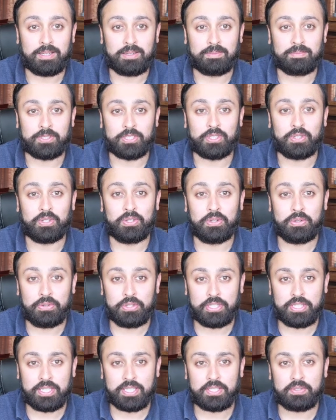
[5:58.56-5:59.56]

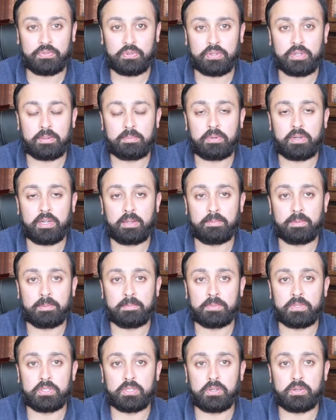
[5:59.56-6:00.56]
solutions for their
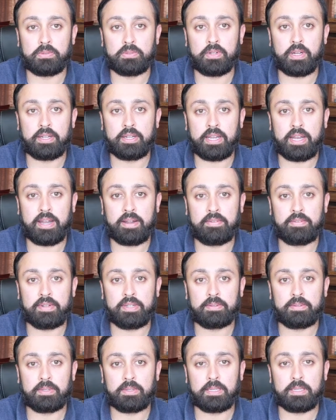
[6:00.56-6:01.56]
problems. So not
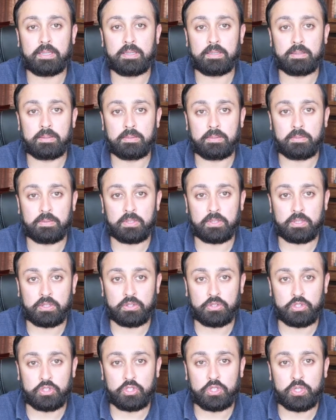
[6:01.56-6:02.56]
every
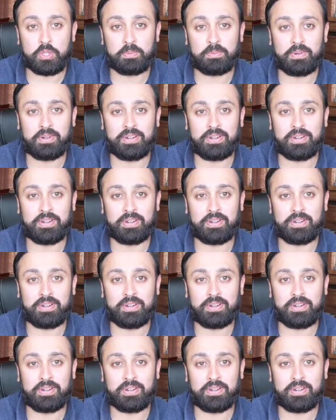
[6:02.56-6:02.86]
consumer